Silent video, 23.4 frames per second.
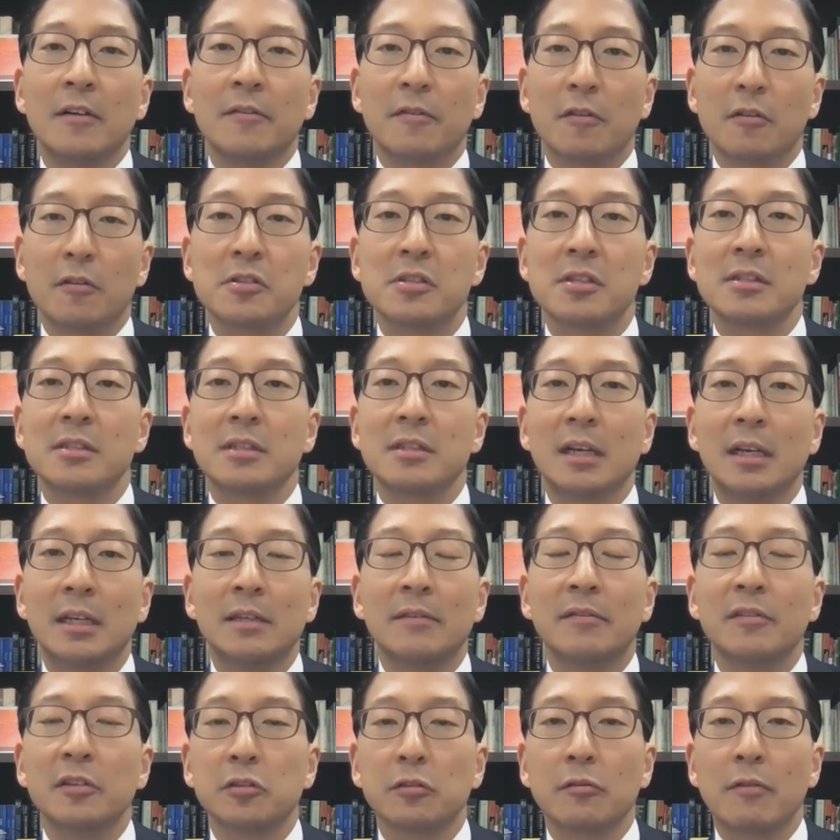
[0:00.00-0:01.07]
versus the
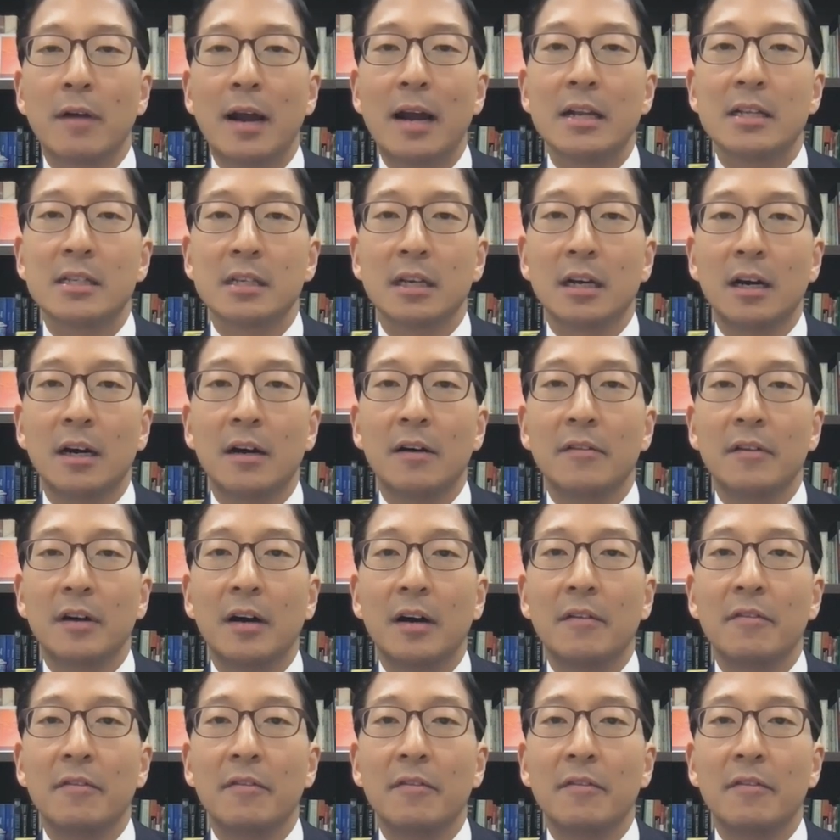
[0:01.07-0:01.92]
individual rights of,